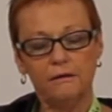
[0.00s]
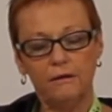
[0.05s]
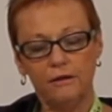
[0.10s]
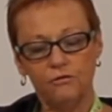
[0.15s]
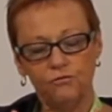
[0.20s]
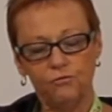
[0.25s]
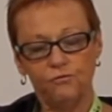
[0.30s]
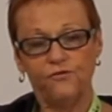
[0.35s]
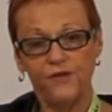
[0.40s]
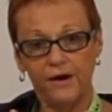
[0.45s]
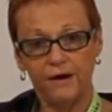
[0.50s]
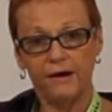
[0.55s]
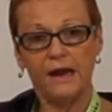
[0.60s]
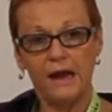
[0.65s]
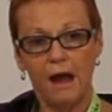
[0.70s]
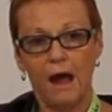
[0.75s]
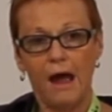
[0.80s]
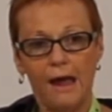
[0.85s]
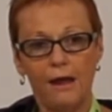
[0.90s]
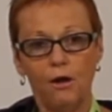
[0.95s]
it's
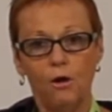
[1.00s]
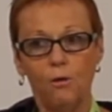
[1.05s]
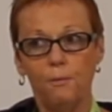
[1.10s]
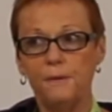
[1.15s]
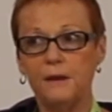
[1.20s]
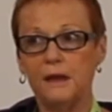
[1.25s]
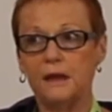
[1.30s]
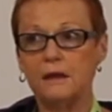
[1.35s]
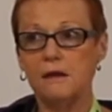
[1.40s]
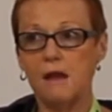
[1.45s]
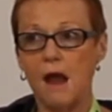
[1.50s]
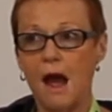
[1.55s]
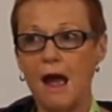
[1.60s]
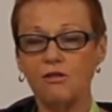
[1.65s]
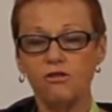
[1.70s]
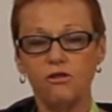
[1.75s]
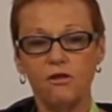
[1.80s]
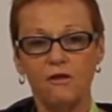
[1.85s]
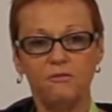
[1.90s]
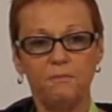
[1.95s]
very eye-opening,
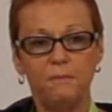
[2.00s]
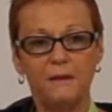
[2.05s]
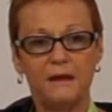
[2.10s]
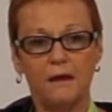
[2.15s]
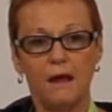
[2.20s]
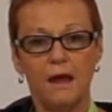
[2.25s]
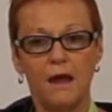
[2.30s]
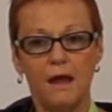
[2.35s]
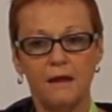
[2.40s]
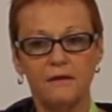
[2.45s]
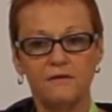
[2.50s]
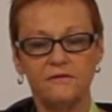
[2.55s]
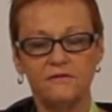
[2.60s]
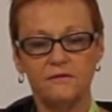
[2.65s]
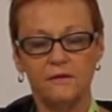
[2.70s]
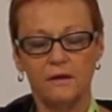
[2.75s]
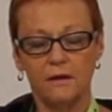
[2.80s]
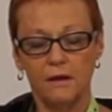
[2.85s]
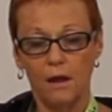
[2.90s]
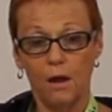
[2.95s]
not just
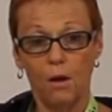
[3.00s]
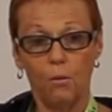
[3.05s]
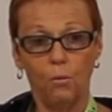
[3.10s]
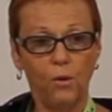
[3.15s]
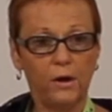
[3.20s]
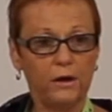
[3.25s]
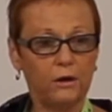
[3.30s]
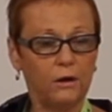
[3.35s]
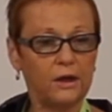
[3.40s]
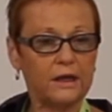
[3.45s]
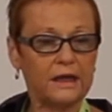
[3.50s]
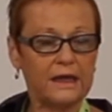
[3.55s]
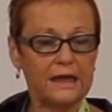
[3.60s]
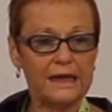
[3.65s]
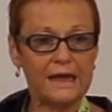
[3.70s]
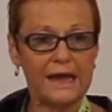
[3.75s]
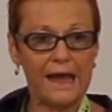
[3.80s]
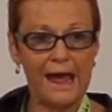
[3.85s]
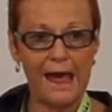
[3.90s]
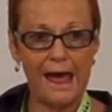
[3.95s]
because we're
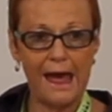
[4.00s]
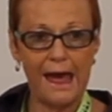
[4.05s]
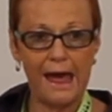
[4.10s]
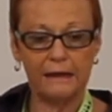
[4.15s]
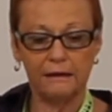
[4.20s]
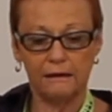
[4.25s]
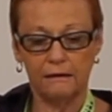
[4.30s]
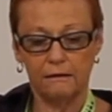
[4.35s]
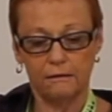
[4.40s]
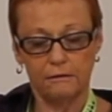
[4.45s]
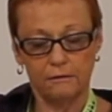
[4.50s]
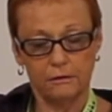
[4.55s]
looking at